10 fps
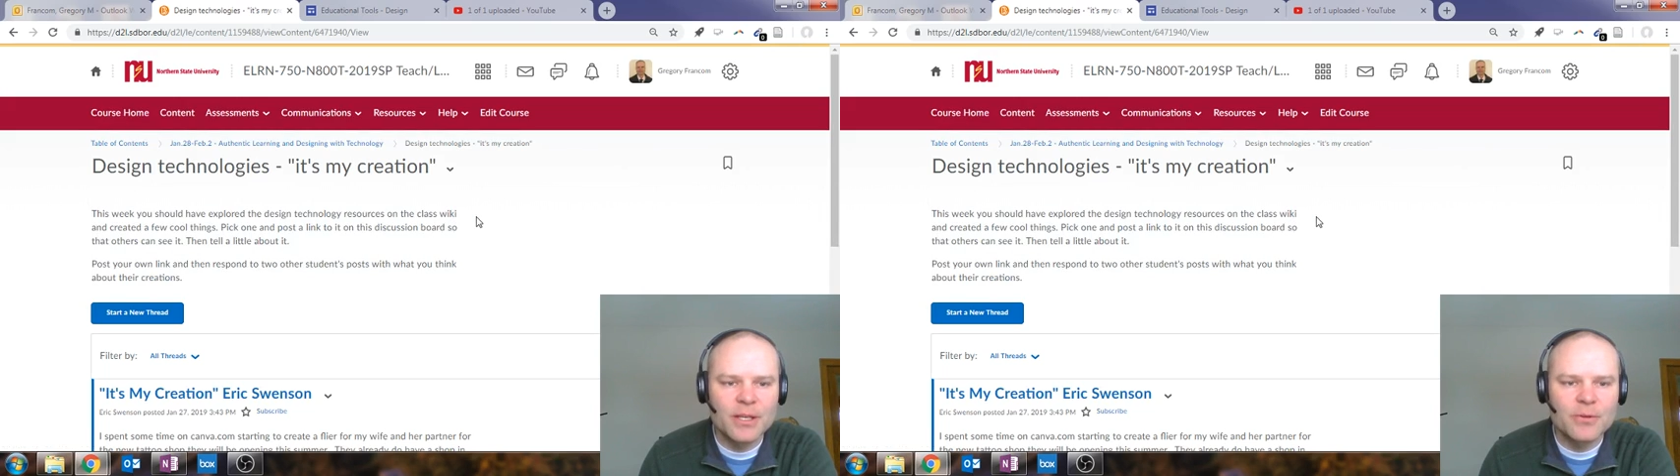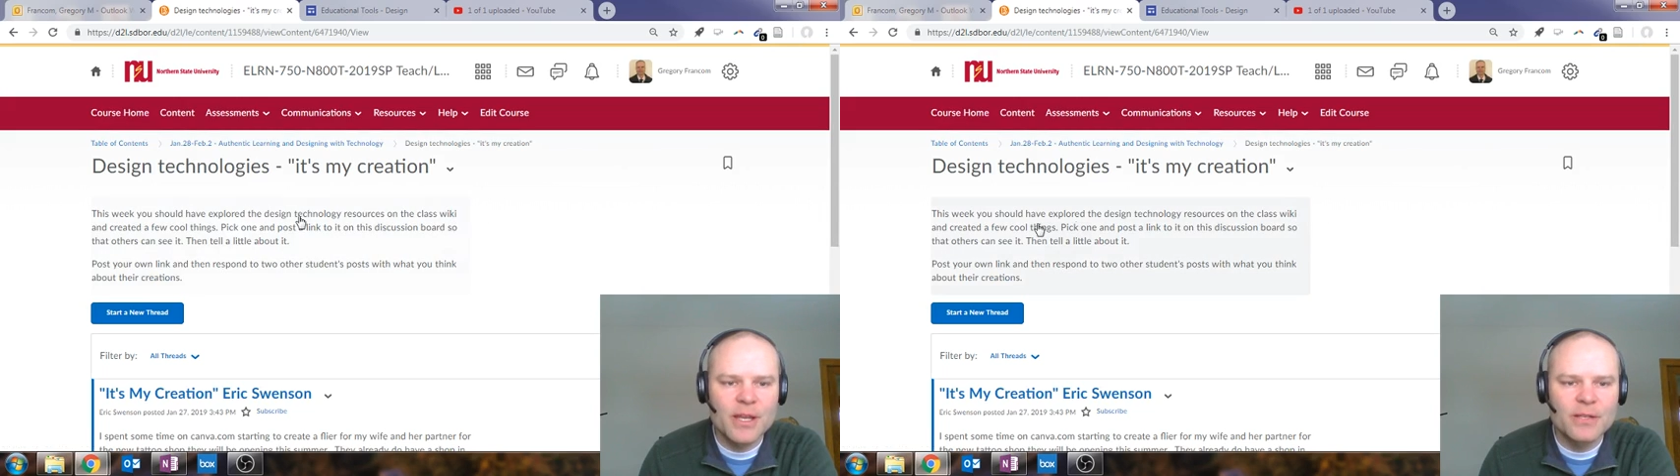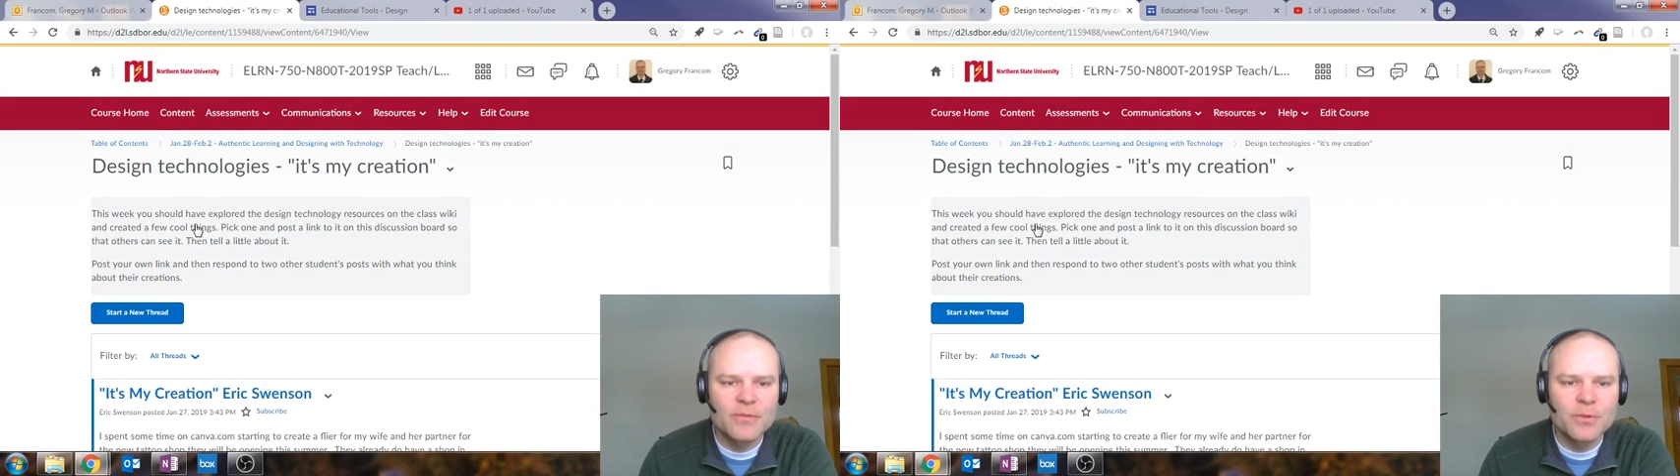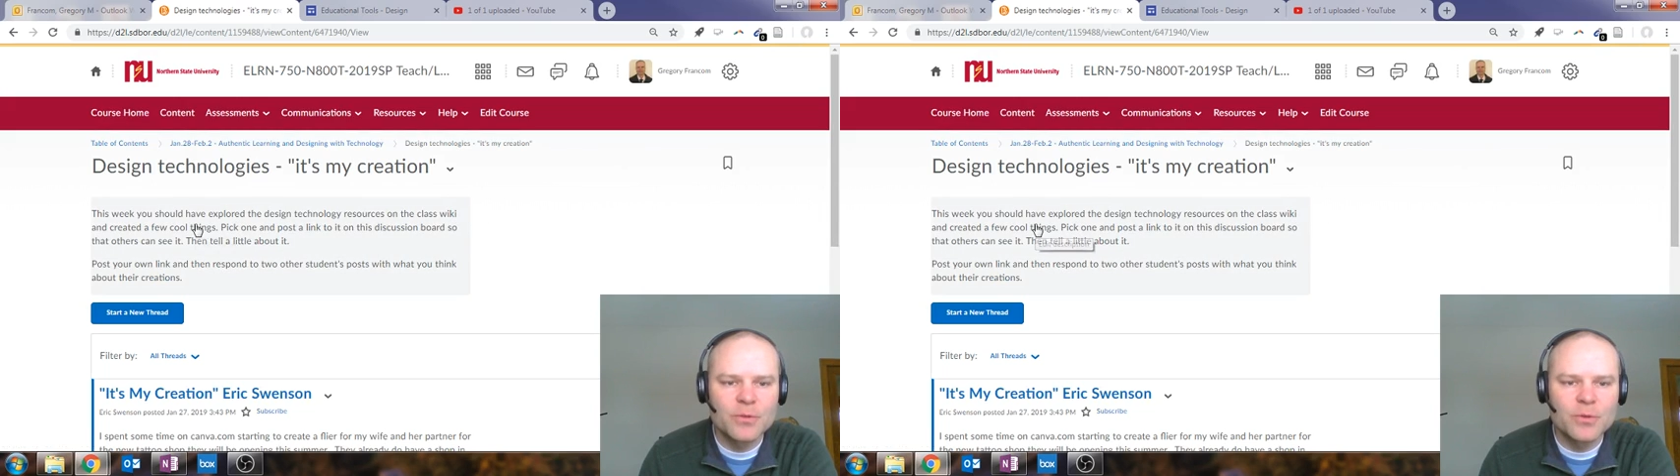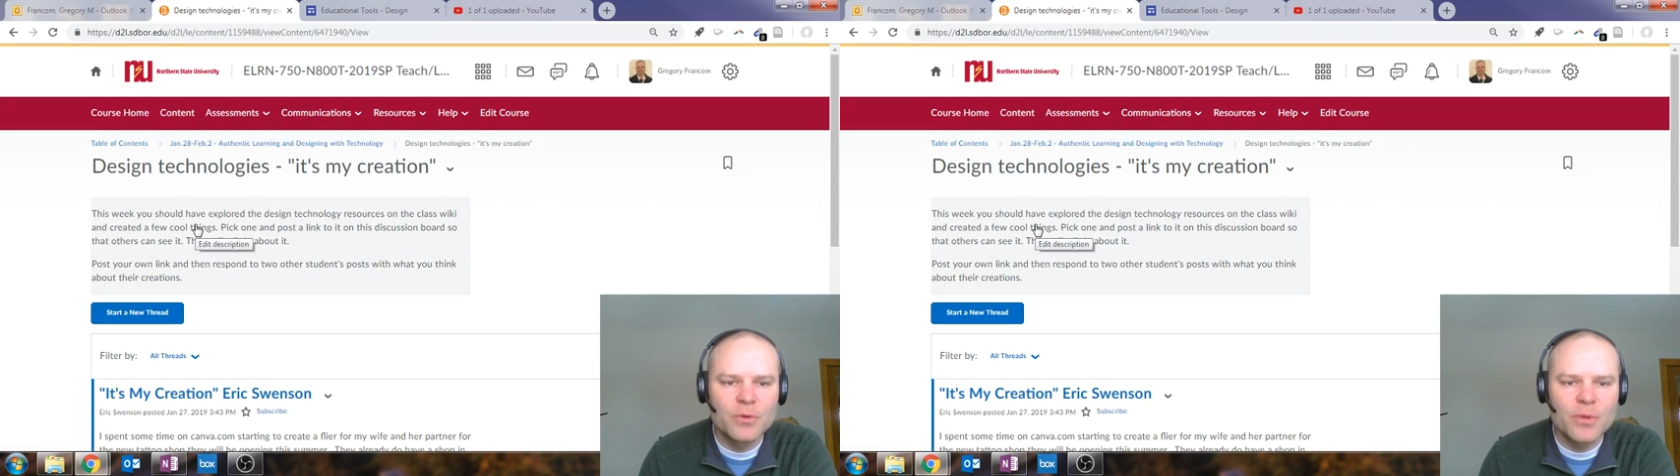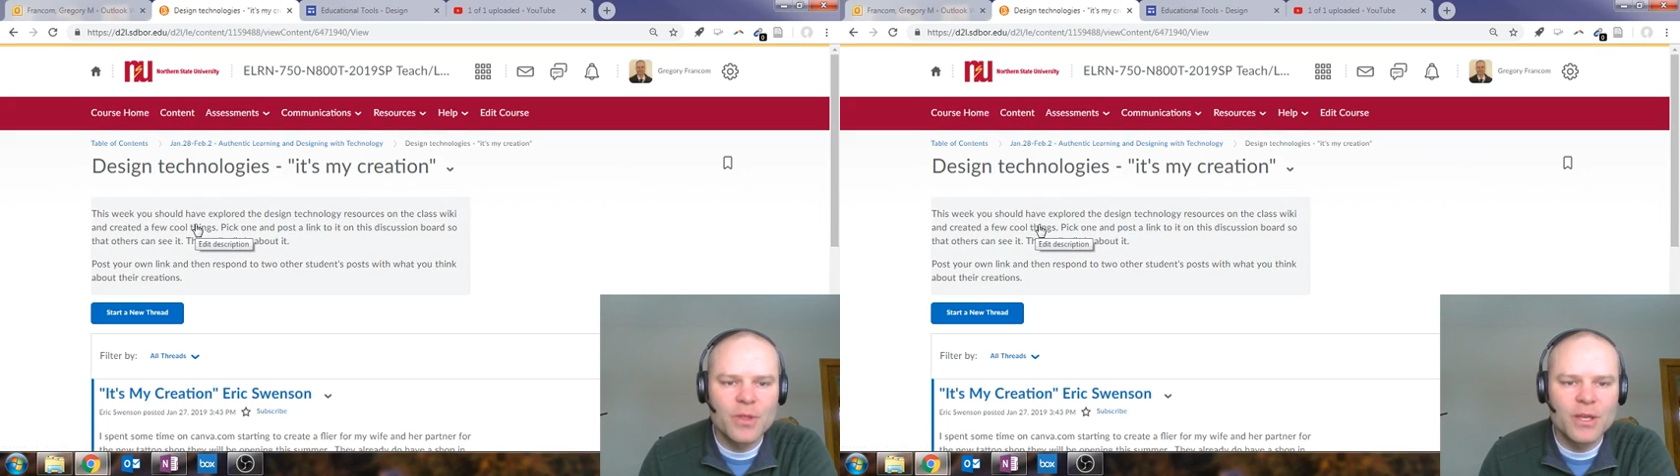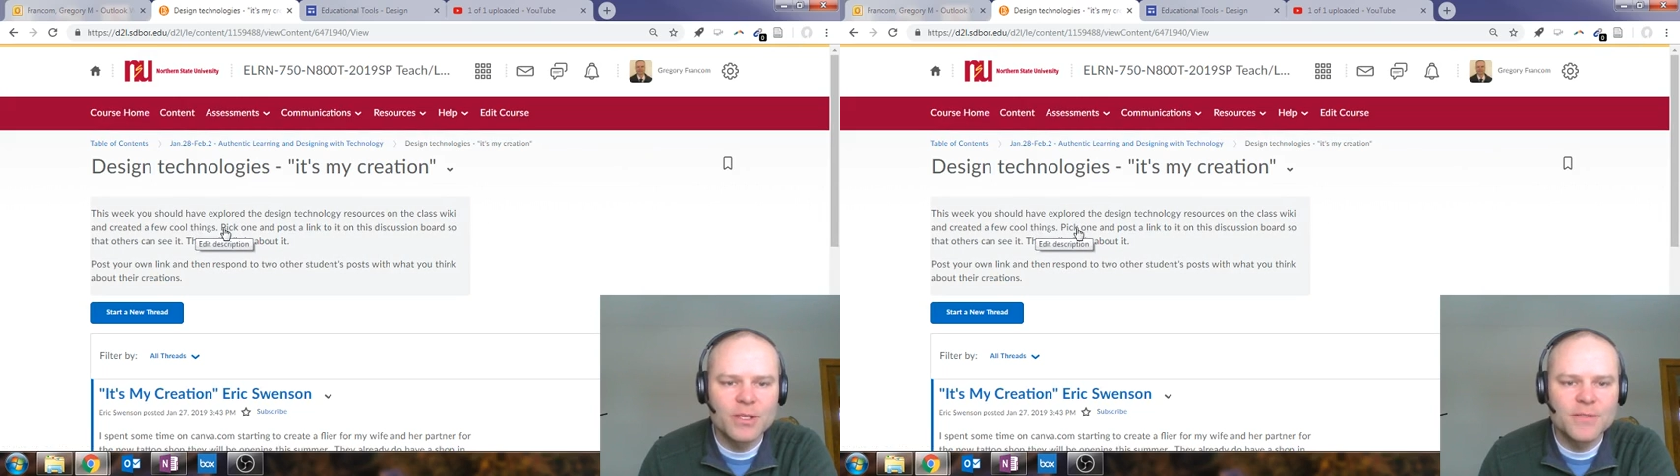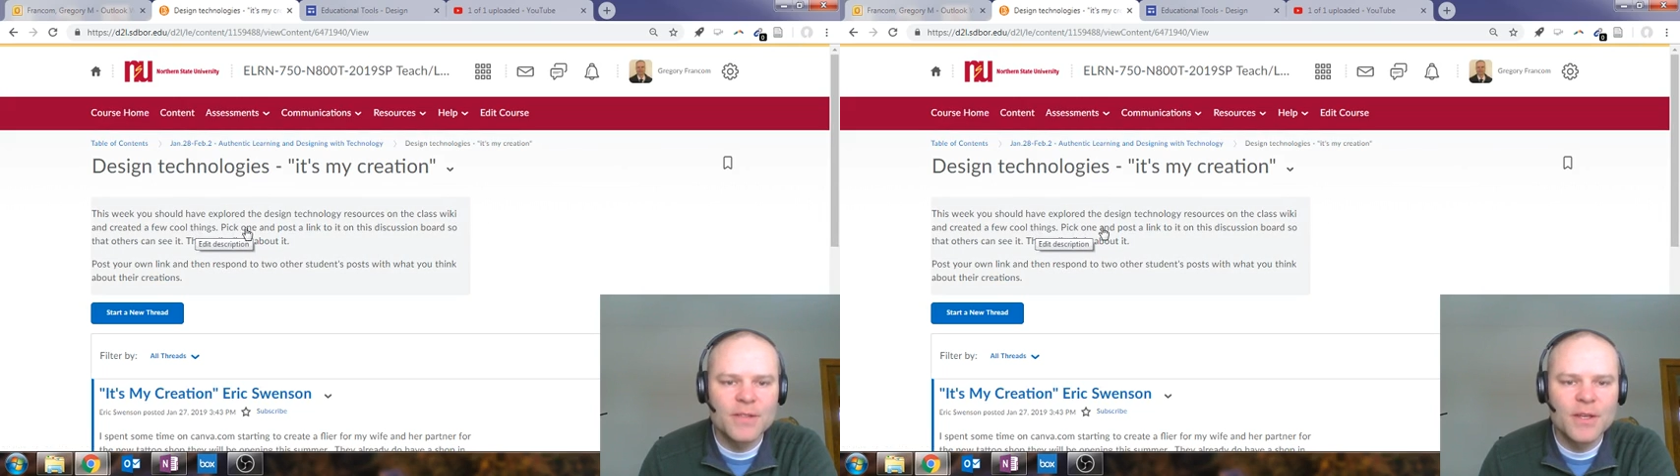and created a few cool
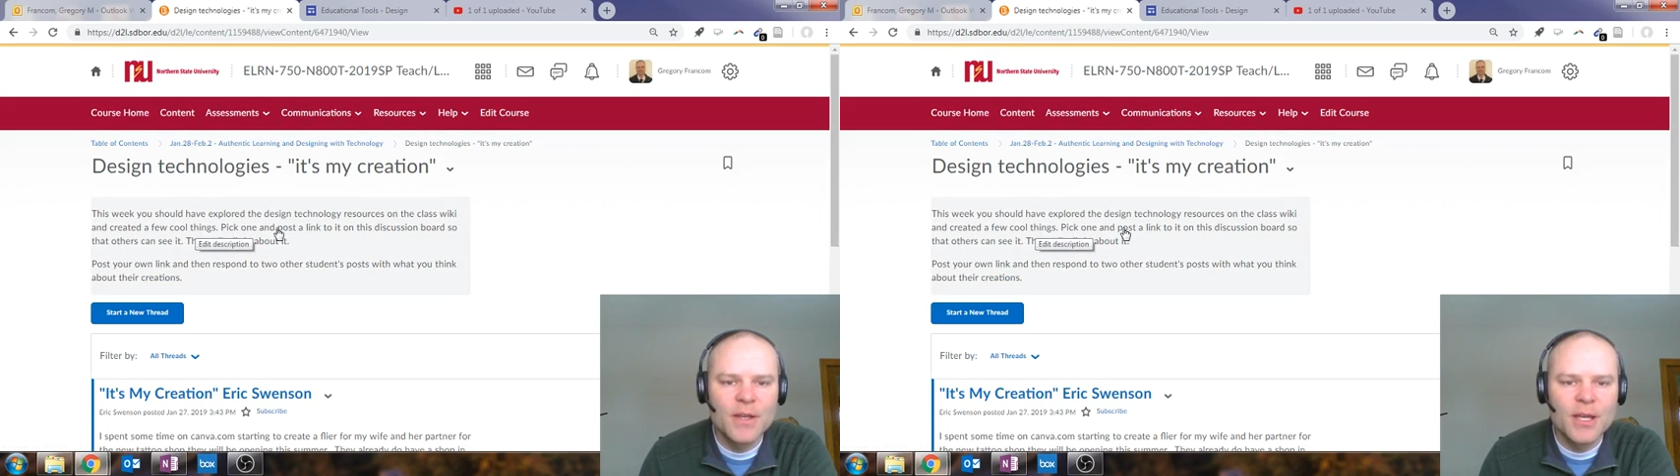things.